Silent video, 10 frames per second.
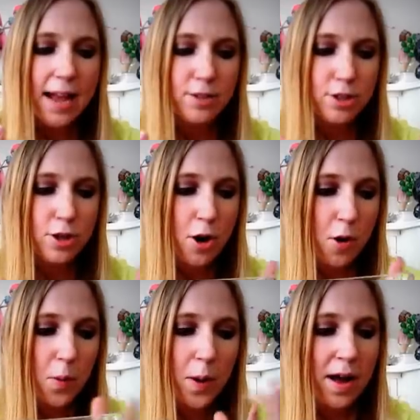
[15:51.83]
and
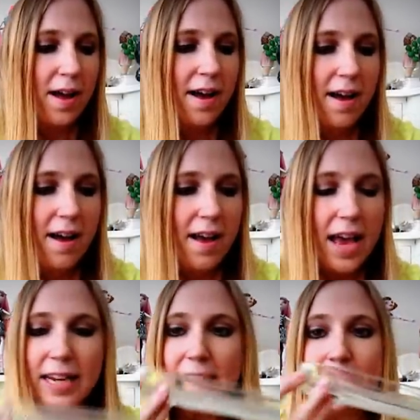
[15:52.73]
so
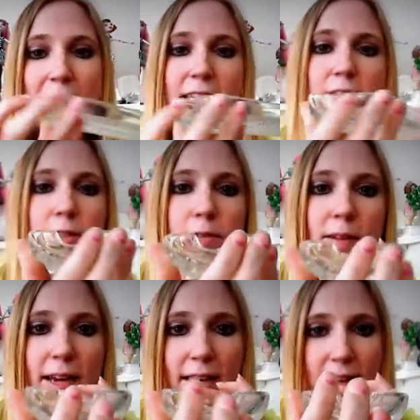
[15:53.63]
and it even has little
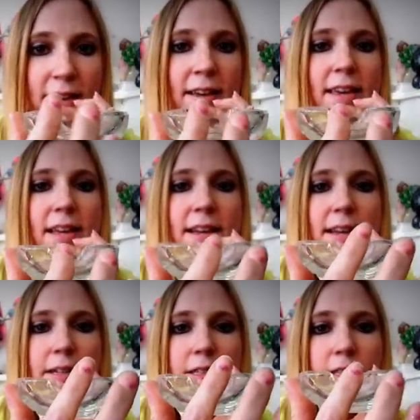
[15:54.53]
like
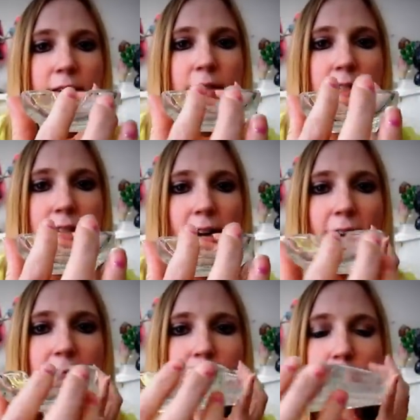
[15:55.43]
indents on the
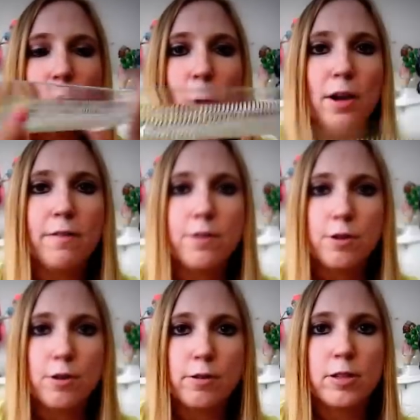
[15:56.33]
side so if you
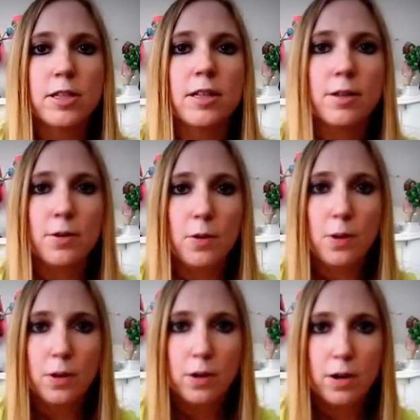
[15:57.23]
use the little
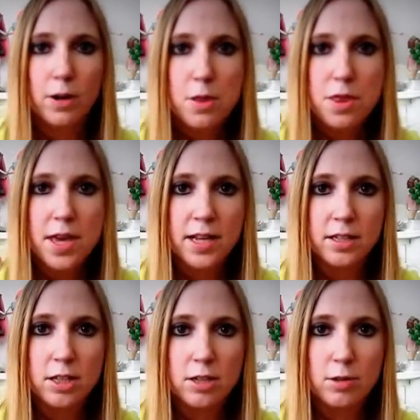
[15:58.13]

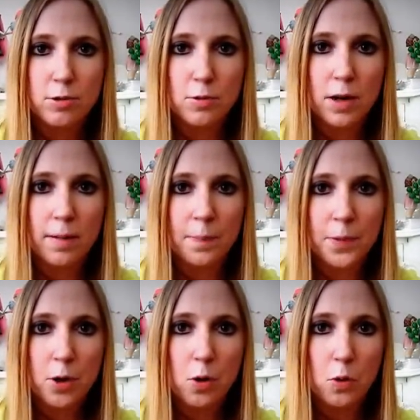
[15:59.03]
things to um,
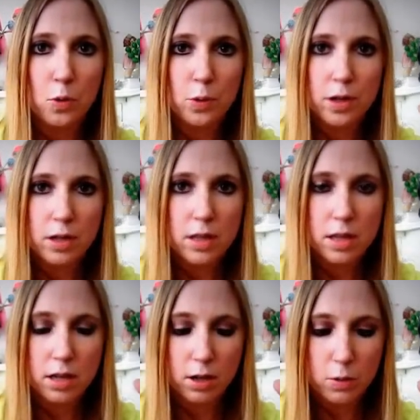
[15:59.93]
hold
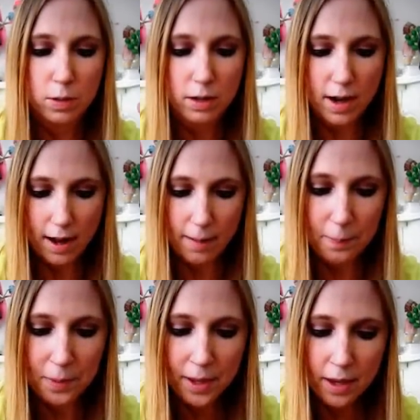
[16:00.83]
the corn
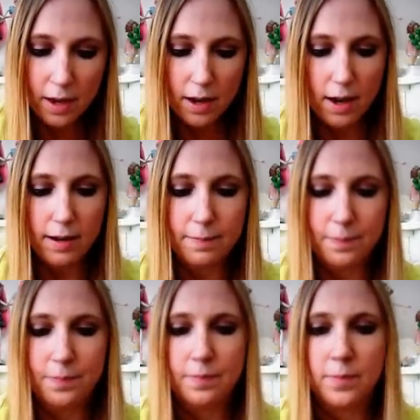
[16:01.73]
cob um,
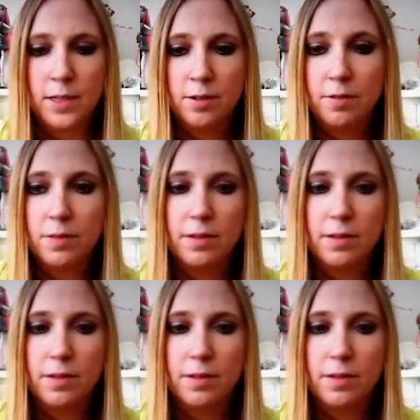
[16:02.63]
you know